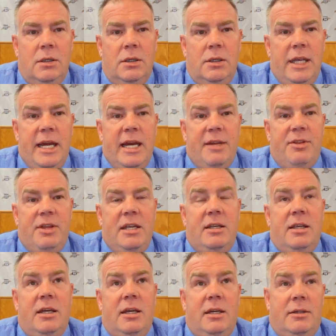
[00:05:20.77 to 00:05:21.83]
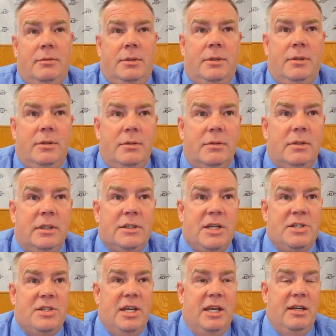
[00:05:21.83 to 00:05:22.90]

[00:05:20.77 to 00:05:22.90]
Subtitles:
Yeah, I think, as I've